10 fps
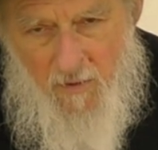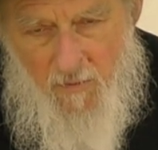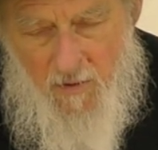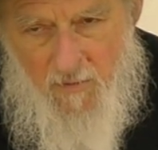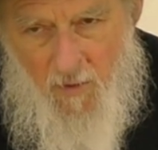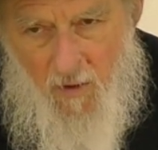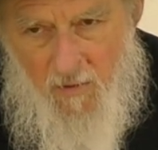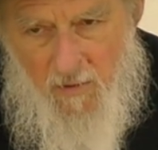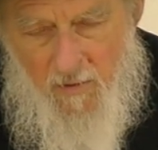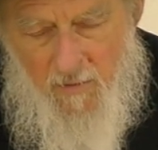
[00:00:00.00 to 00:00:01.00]
first of
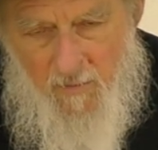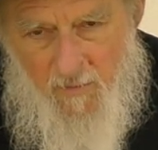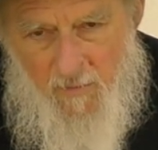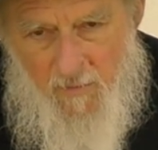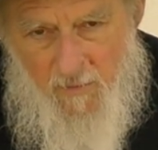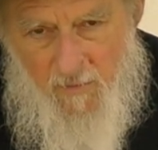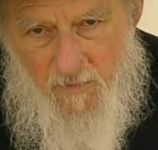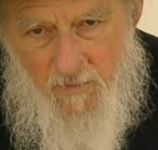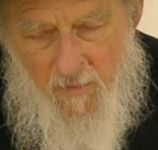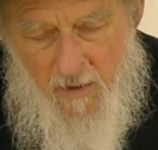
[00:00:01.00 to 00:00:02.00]
all,
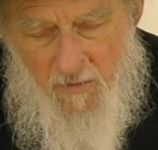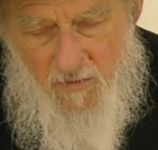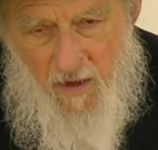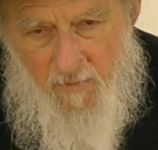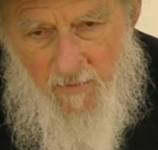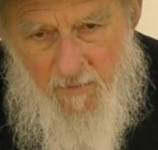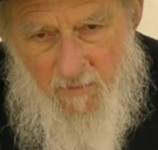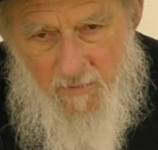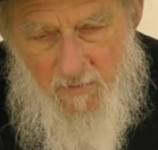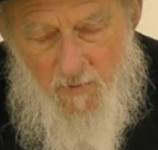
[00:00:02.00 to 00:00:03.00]
it's not
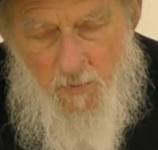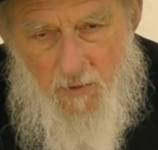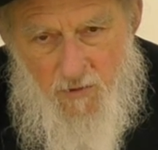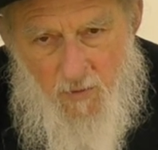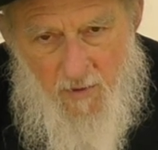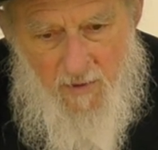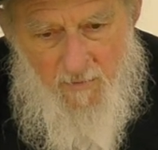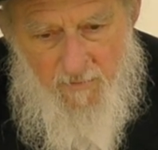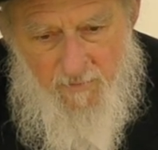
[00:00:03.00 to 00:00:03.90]
spiritually